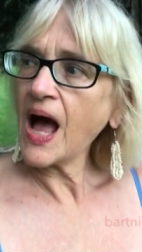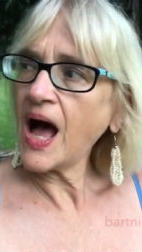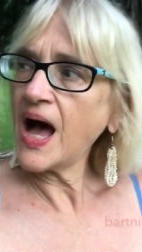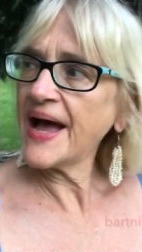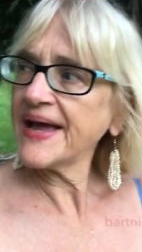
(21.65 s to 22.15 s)

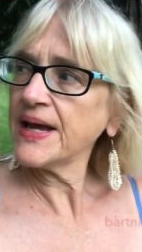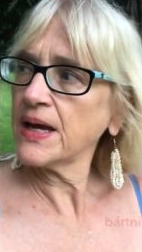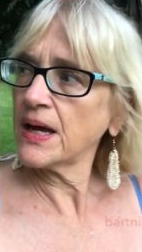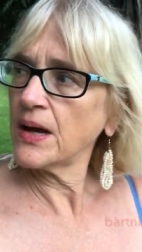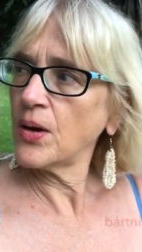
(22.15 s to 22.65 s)
I
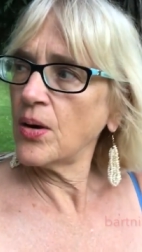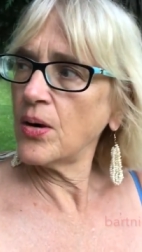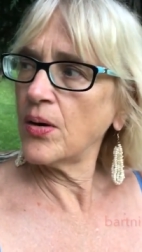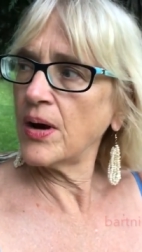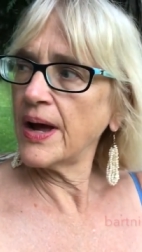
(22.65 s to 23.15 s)

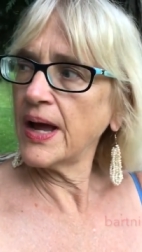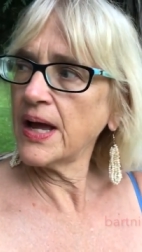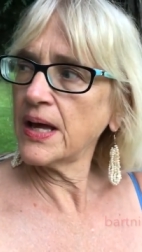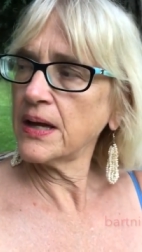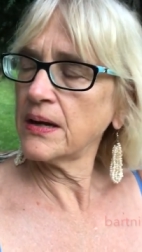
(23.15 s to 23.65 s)

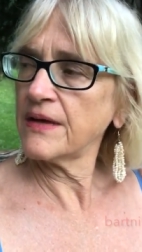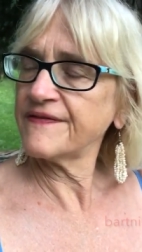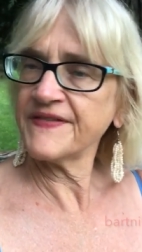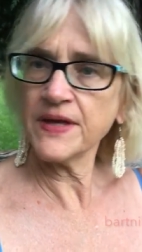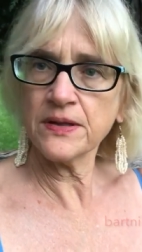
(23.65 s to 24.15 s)
had a
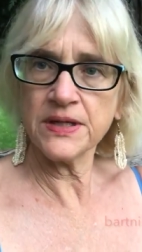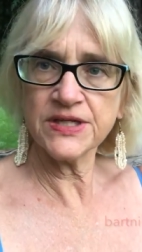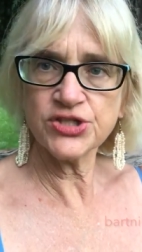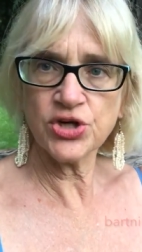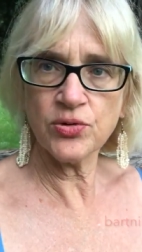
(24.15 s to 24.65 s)

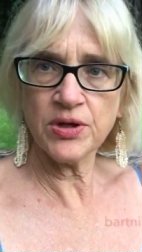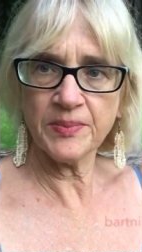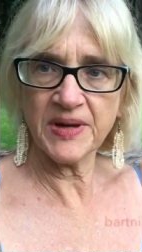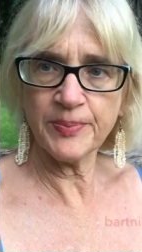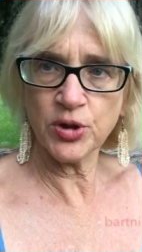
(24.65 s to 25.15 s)
feeling to go get
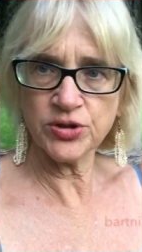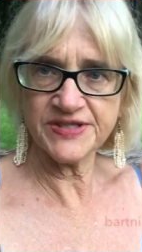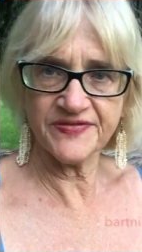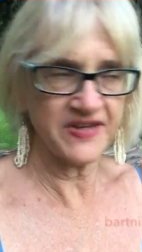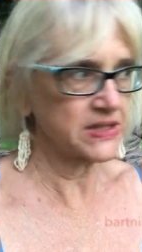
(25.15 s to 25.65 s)
my
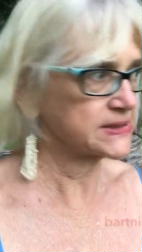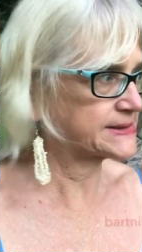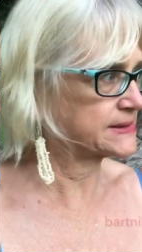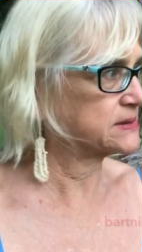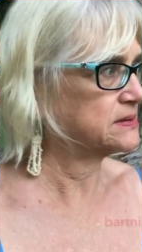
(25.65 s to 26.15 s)
purse
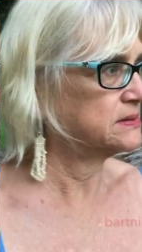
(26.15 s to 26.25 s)
fixed.